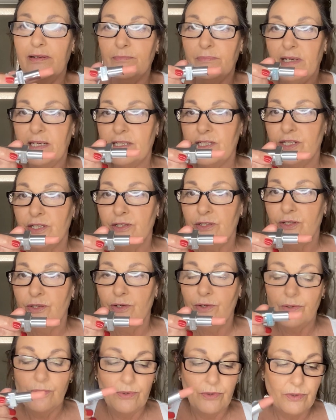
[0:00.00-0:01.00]
much a
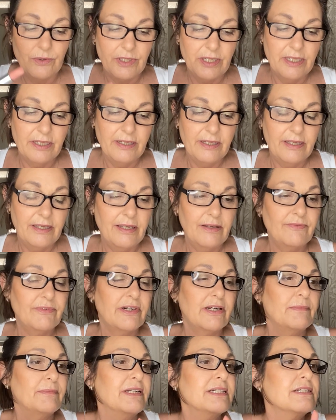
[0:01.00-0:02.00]
nude
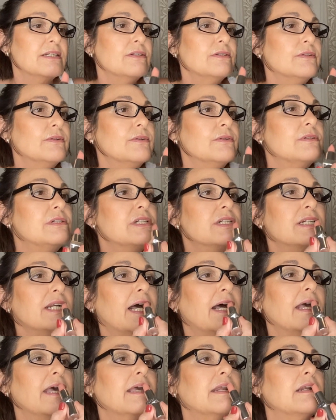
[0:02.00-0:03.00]

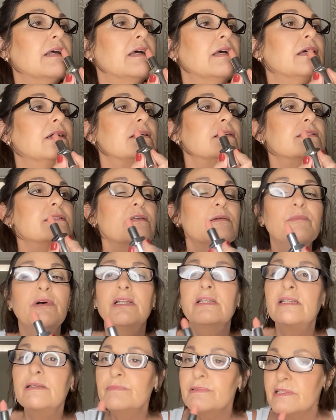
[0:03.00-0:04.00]
shade. So my
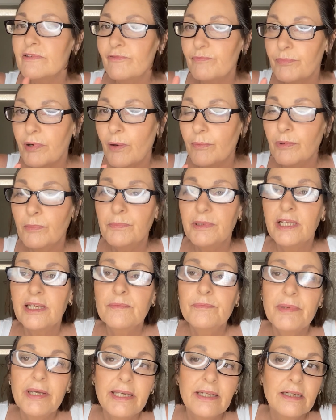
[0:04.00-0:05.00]
lips have probably
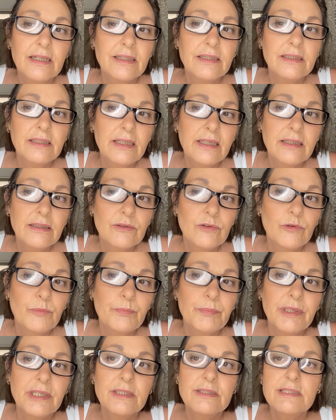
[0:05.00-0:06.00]
been a little
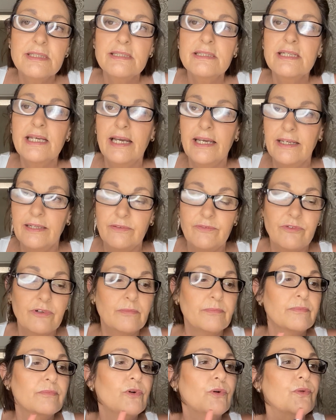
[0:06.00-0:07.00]
bit stained
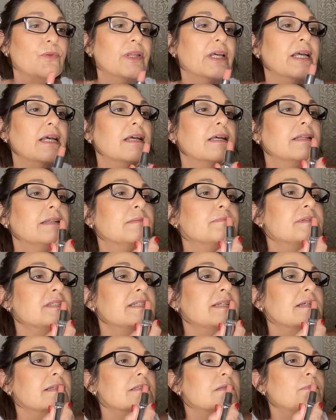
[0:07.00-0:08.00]
from all the
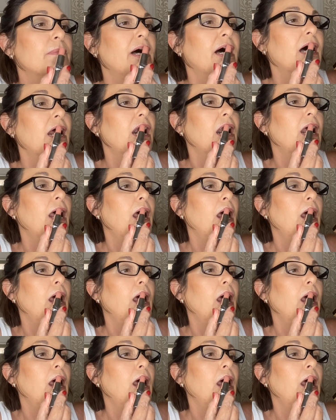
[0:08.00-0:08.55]
lipsticks, but